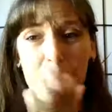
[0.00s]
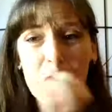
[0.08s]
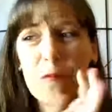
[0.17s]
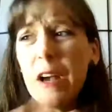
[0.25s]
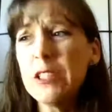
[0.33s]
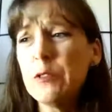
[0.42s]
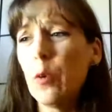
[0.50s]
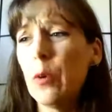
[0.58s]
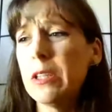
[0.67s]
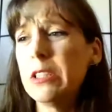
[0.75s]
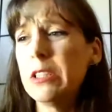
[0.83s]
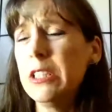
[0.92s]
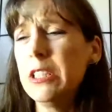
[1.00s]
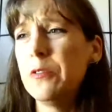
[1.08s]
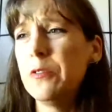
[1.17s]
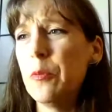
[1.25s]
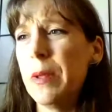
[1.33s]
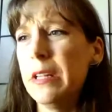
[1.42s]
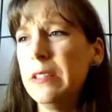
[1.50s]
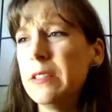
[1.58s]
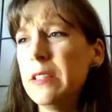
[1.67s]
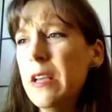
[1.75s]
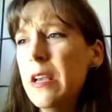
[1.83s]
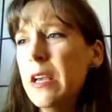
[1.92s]
fast forward it just a few
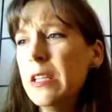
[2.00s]
minutes,